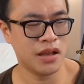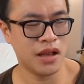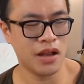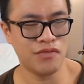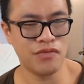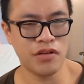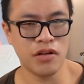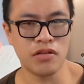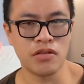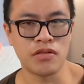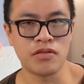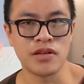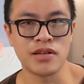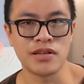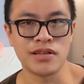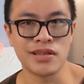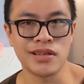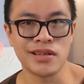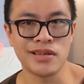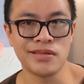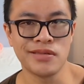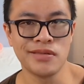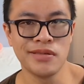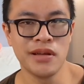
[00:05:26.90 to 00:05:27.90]
I forgot what it was
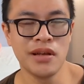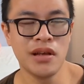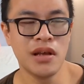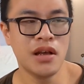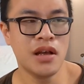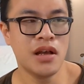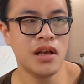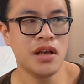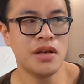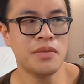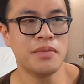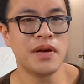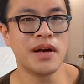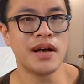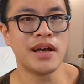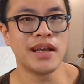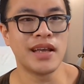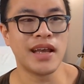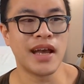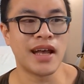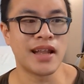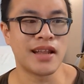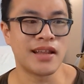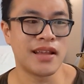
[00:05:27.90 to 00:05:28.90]
though. But
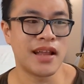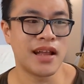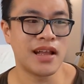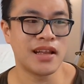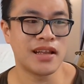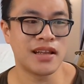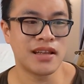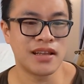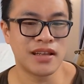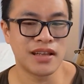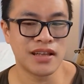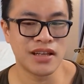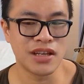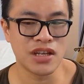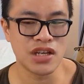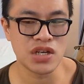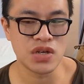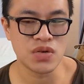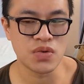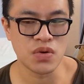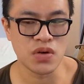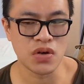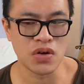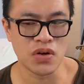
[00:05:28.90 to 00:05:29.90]
yeah, it's not the
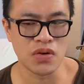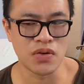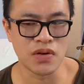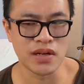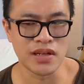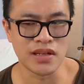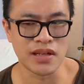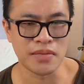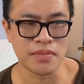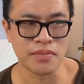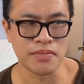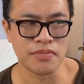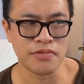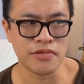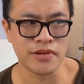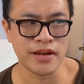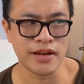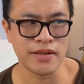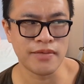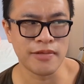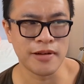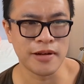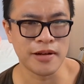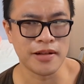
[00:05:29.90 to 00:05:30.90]
usual, what is it,
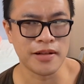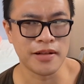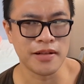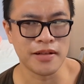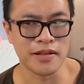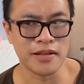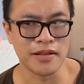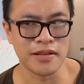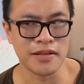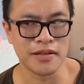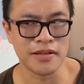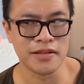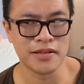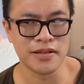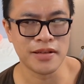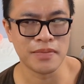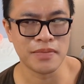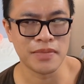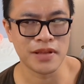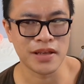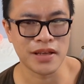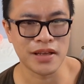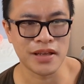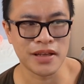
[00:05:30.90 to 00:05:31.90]
Breedwell
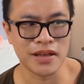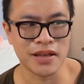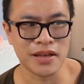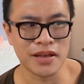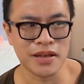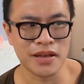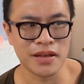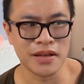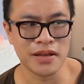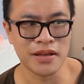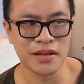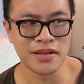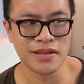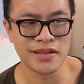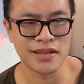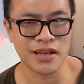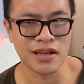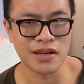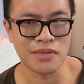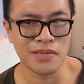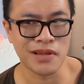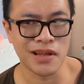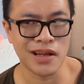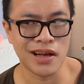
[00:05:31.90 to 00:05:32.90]
something,
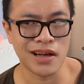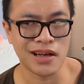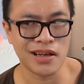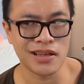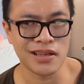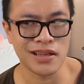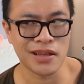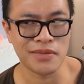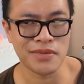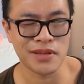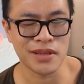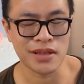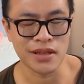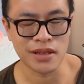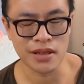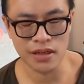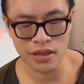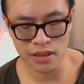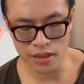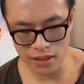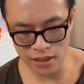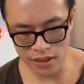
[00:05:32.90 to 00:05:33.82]
Cell Block something.